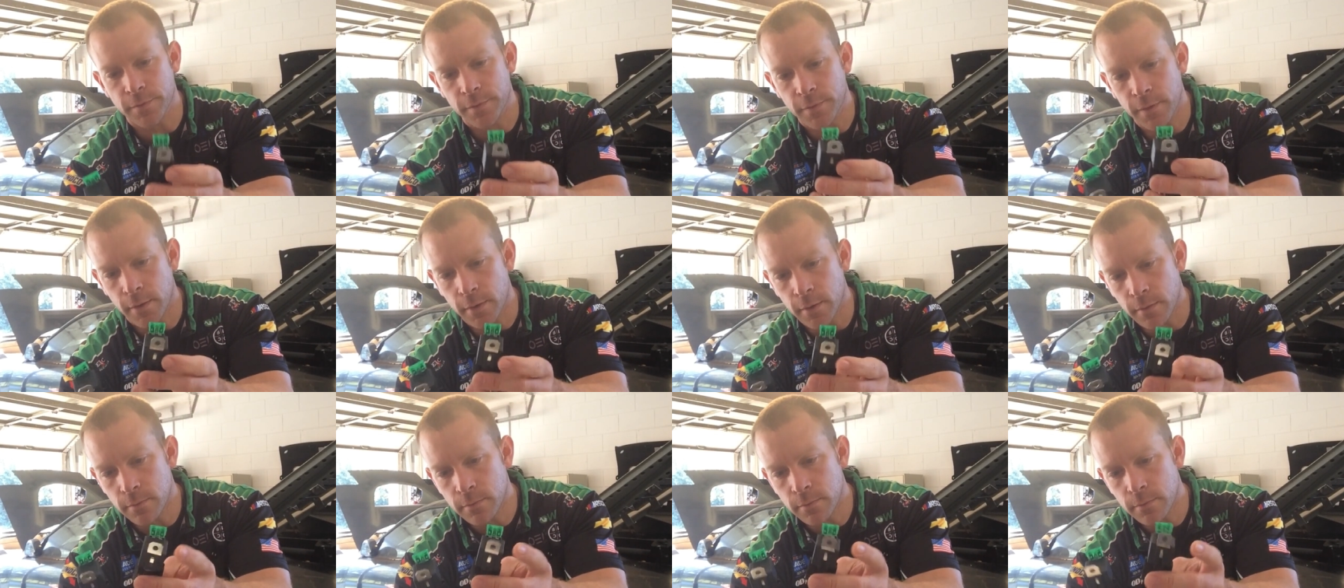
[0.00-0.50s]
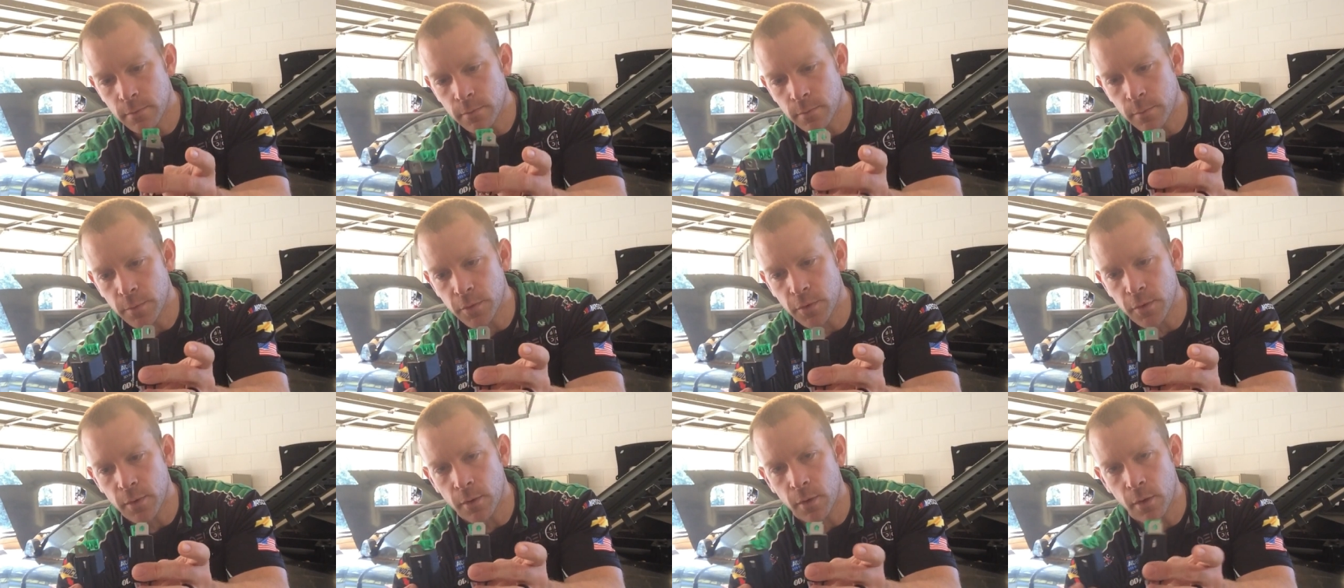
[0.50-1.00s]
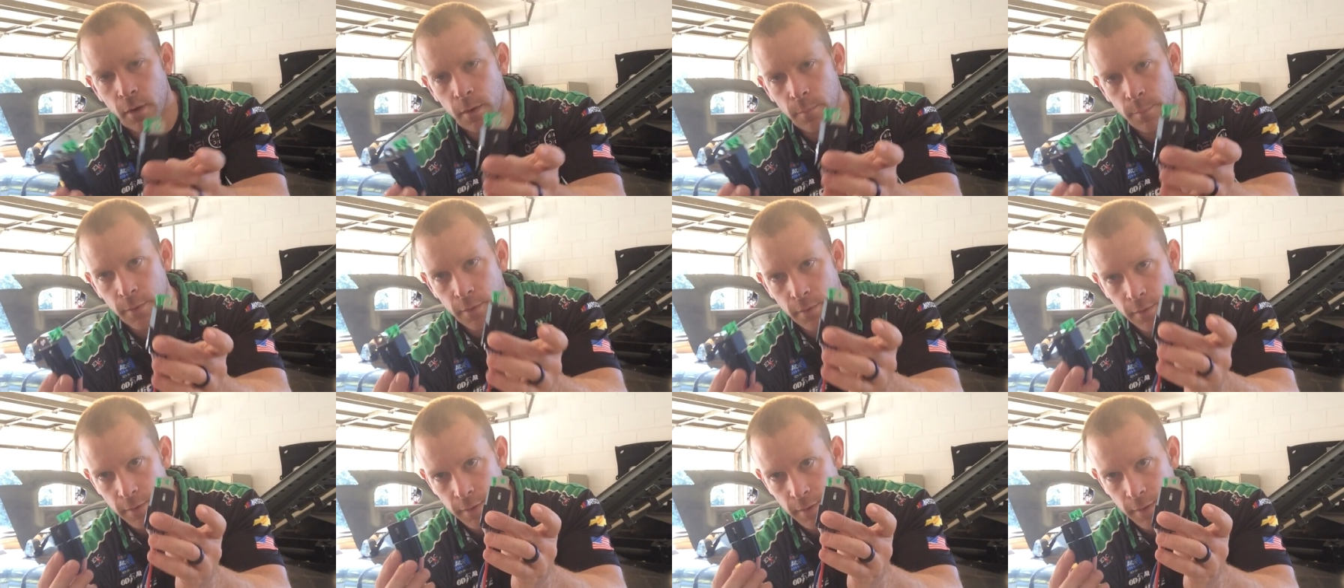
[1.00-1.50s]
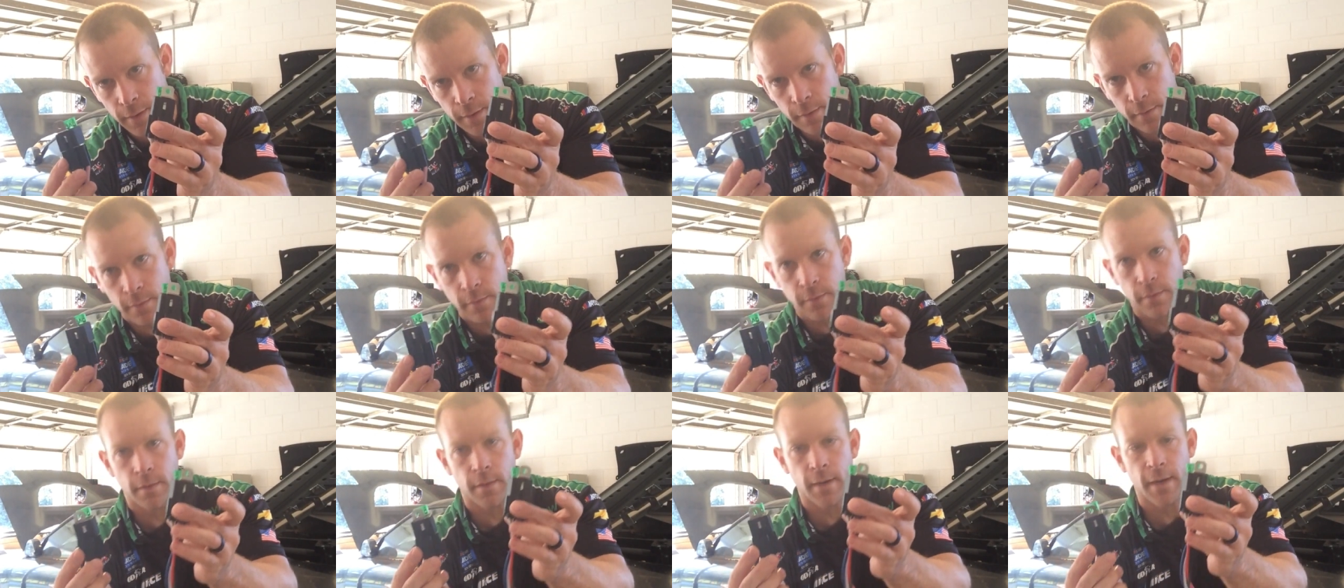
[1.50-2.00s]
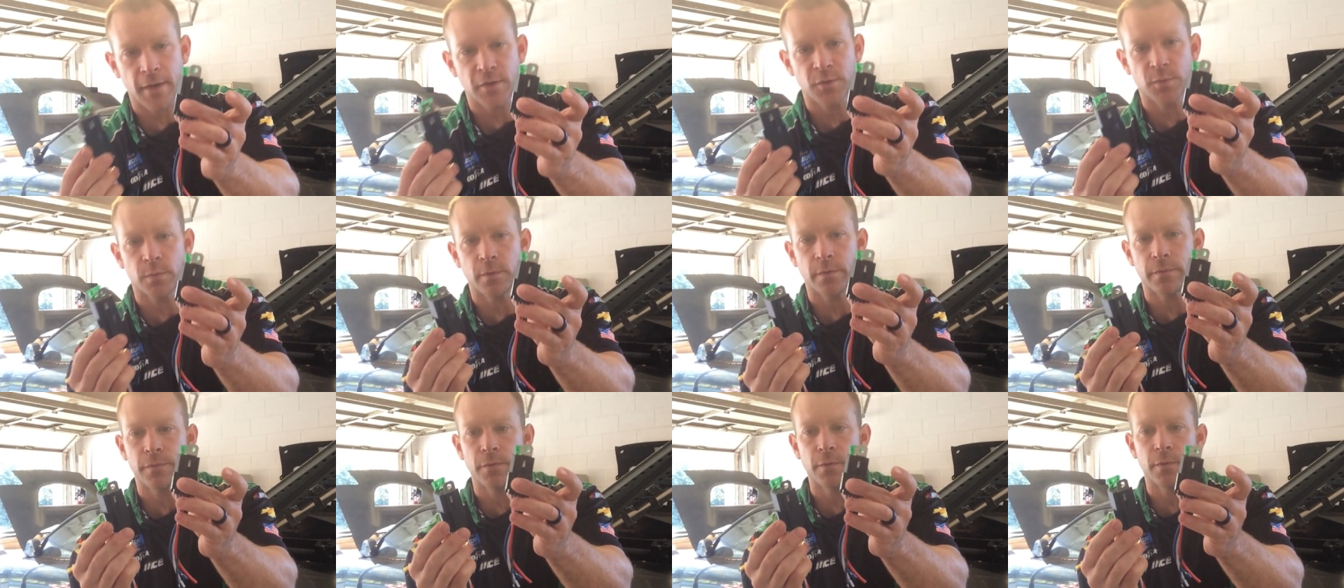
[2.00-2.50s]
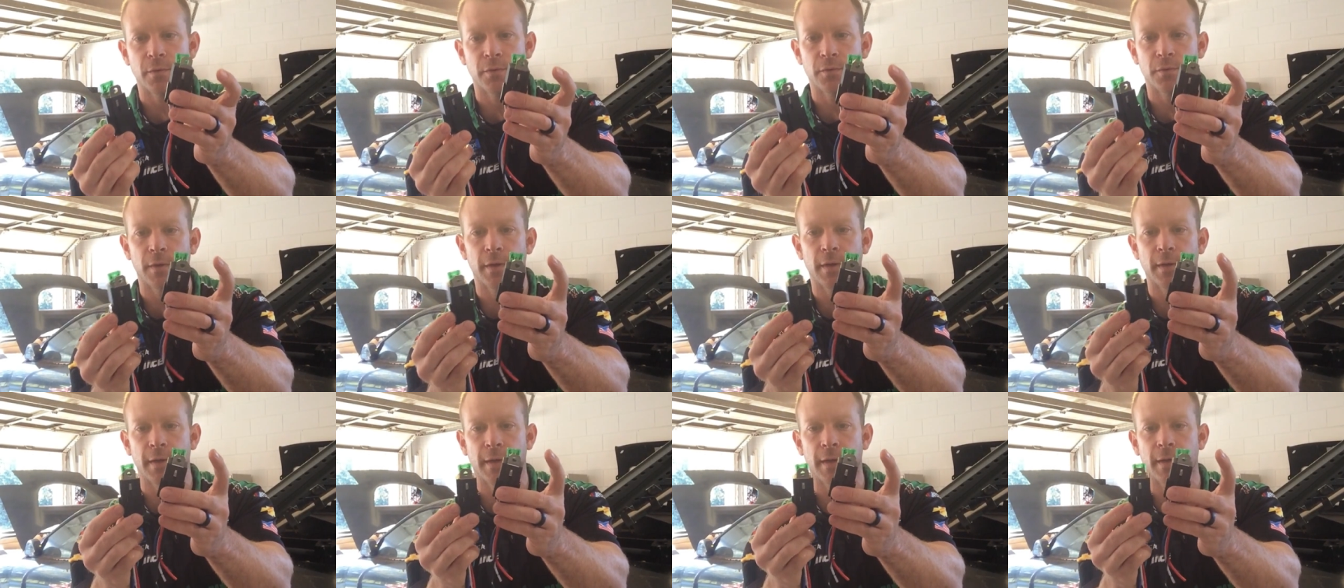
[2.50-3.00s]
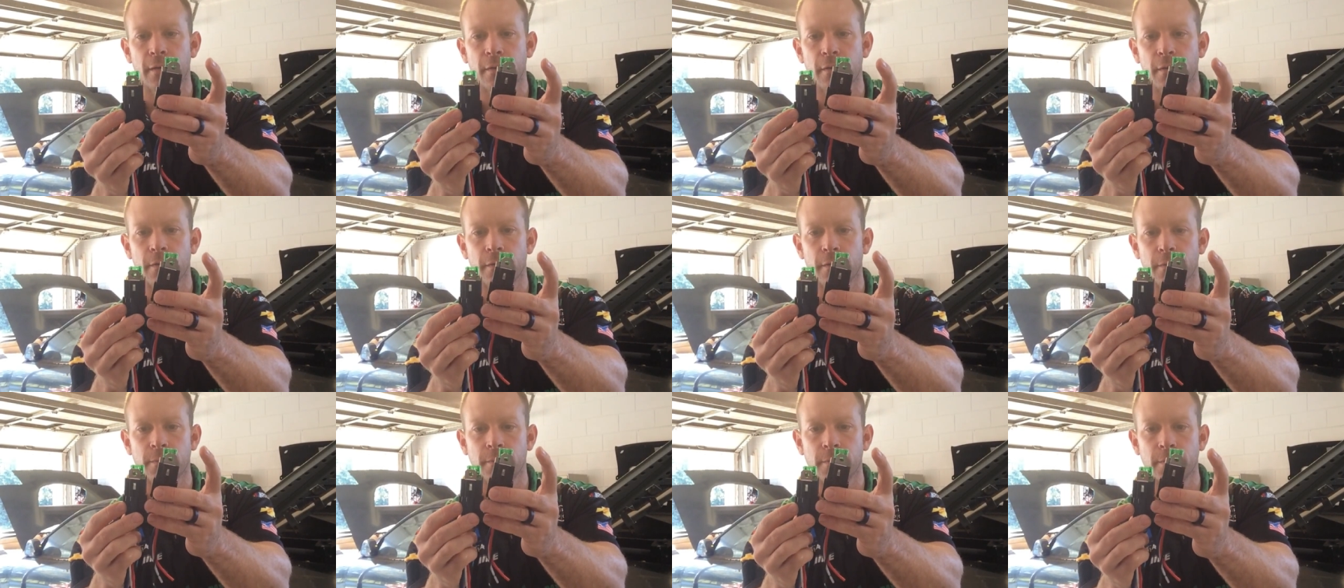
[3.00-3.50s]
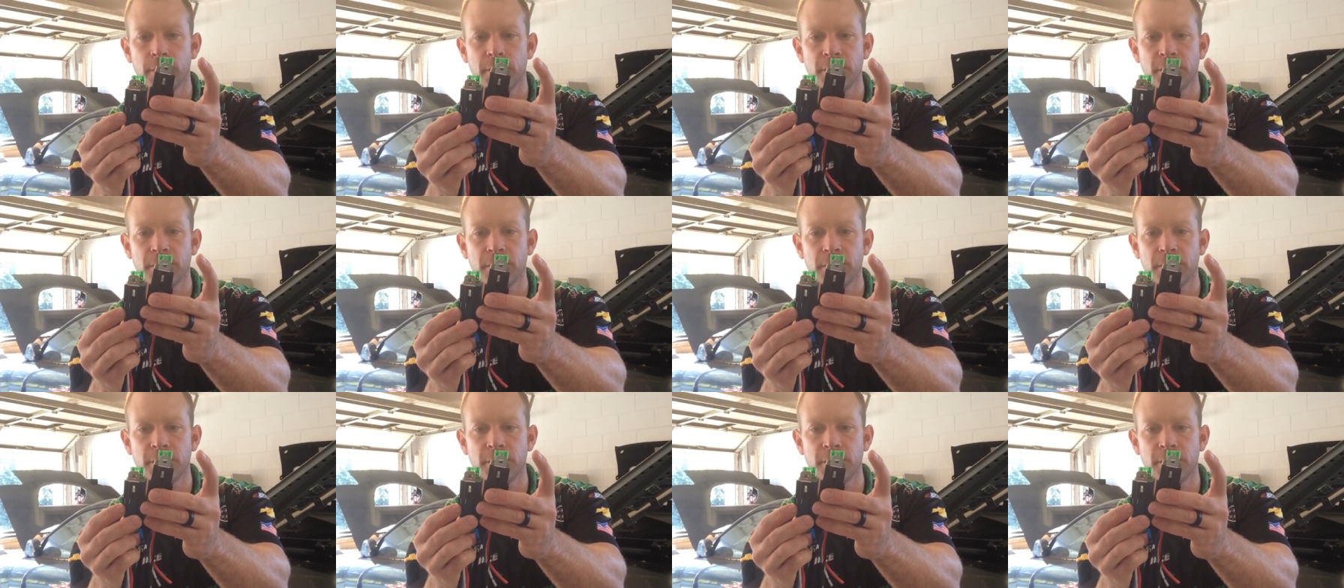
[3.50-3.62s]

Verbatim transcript: So when you are building an actual fuse relay or